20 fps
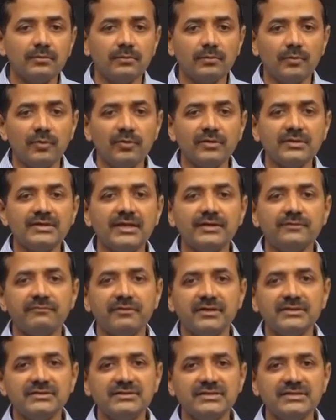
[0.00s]
more than
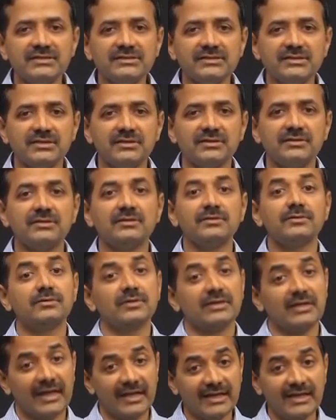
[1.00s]
one genes.
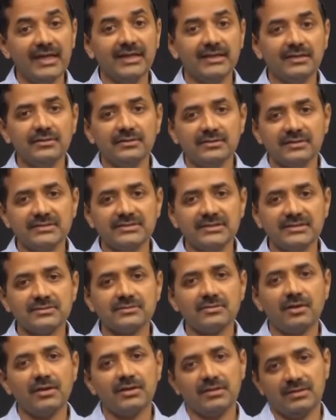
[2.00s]
Again, this is
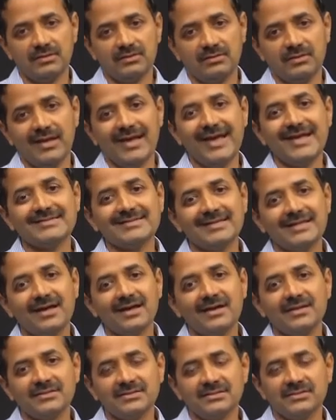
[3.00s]
not as
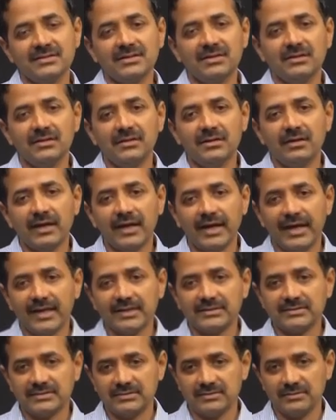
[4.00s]
large
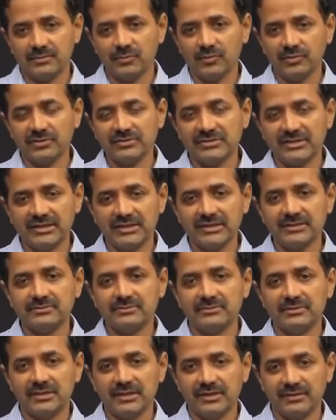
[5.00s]
as monogenic
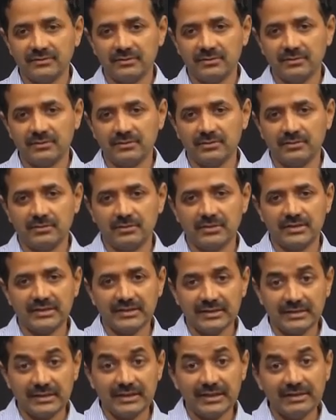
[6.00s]
in, uh,
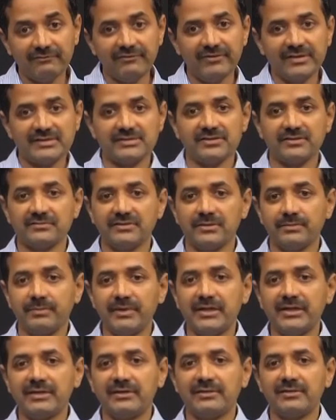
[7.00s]
in influence of the
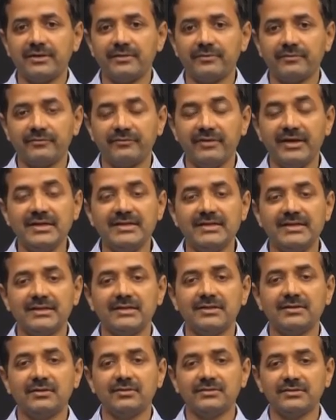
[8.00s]
particular
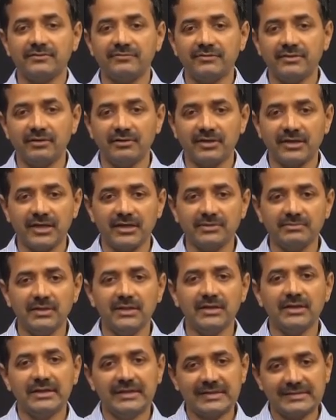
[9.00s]
variant on the phenotype. It
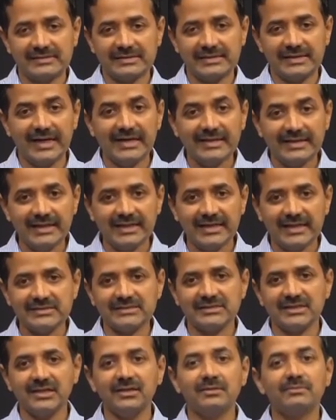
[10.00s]
is slightly
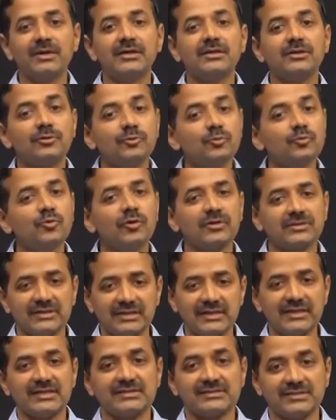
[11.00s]
lesser, but two or
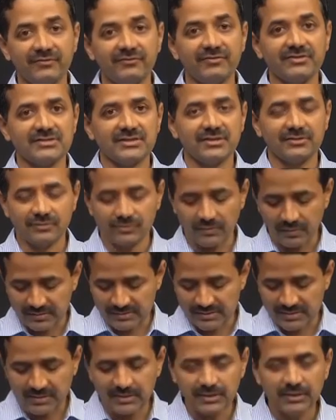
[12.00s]
three are sufficient to
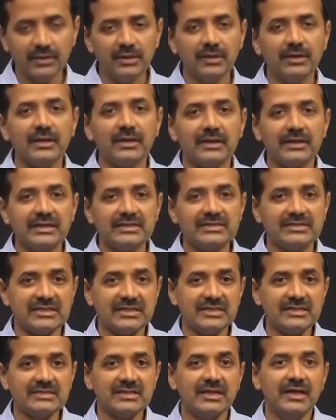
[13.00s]
cause the
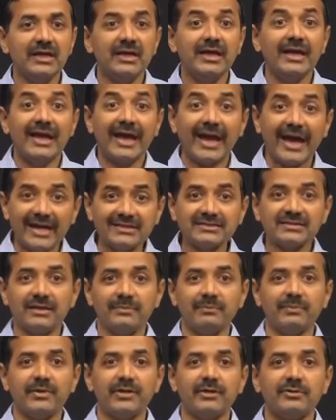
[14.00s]
disease, as
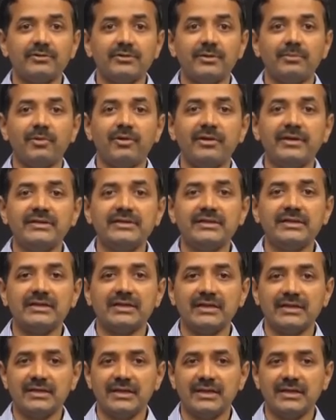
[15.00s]
compared to the
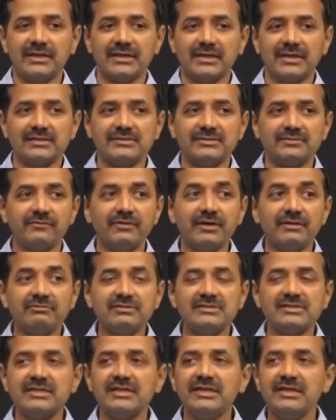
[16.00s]
polygenic inheritance, where
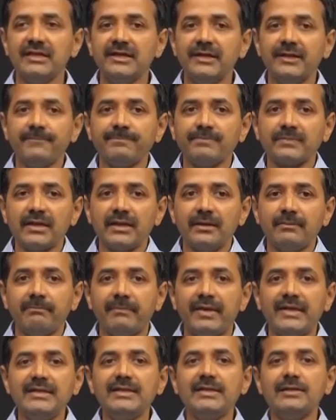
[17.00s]
we see
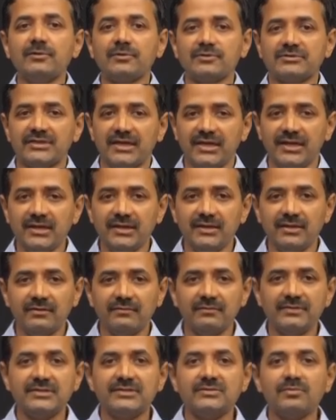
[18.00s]
many loci
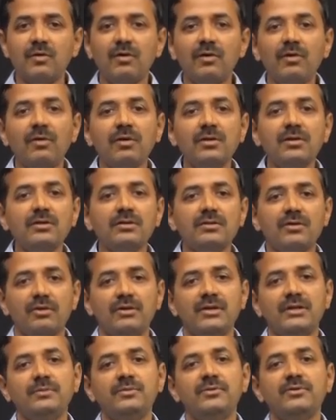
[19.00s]
with small
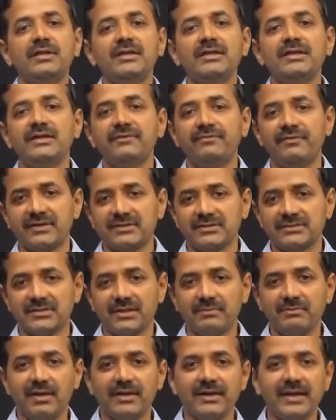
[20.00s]
contributing effects.
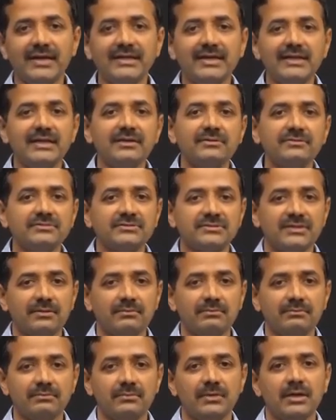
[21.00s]
Some are additive,
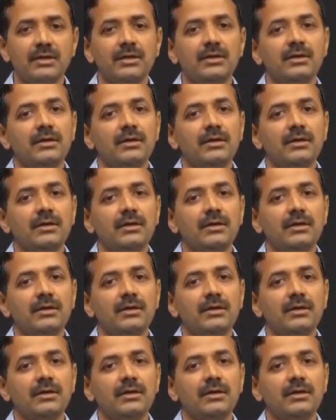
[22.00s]
some